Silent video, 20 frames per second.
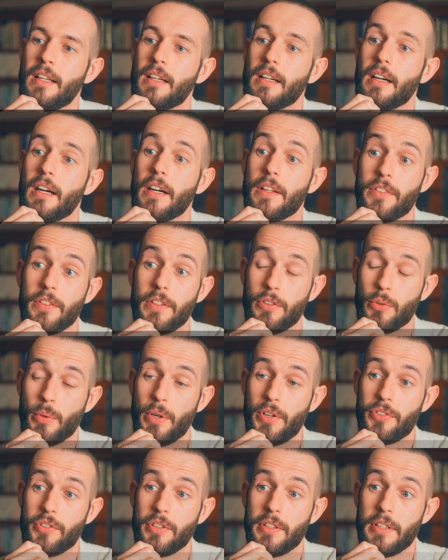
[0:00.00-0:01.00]
I answered this
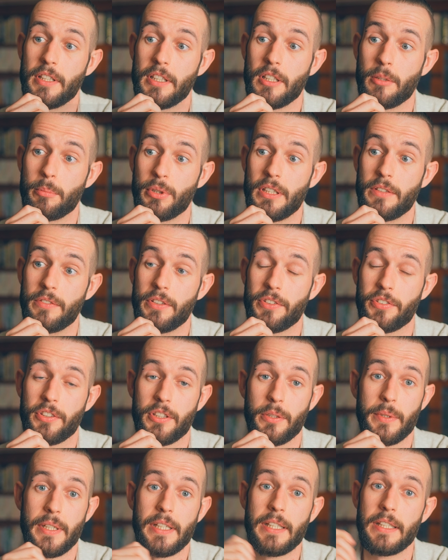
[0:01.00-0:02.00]
question in the previous
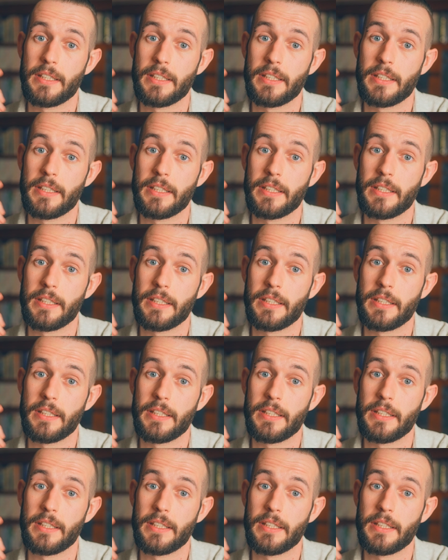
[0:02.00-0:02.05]
Q and A.